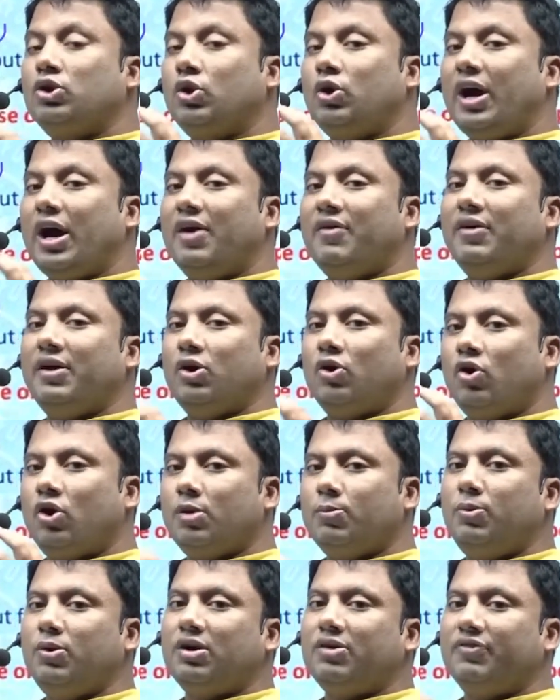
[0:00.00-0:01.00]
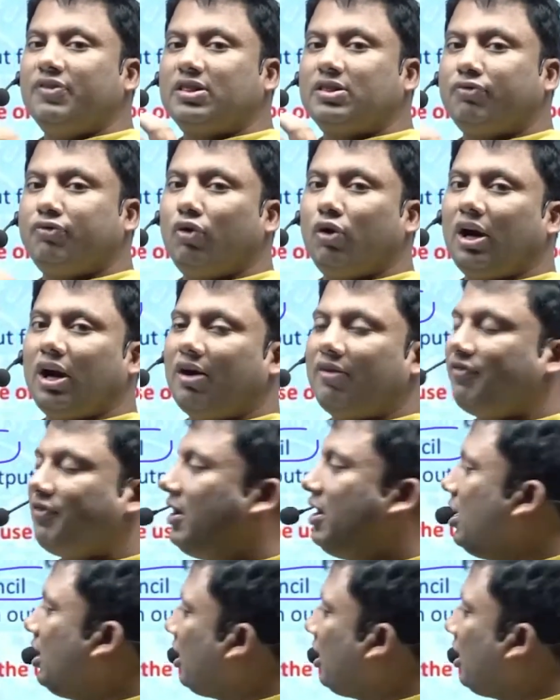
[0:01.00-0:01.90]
to have a notebook with full of